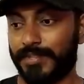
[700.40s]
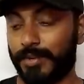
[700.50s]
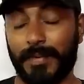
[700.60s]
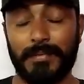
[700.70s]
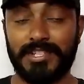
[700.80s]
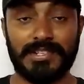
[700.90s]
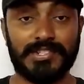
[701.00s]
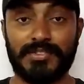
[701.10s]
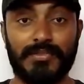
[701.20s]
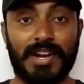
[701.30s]
You might be
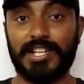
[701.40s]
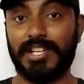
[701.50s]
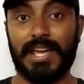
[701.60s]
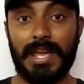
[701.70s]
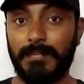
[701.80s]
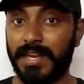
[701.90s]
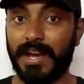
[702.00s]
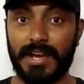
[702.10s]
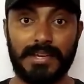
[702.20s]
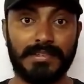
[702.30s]
just writing
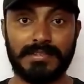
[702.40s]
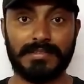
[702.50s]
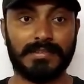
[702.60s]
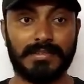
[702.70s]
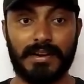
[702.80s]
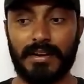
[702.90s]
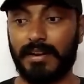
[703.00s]
APIs,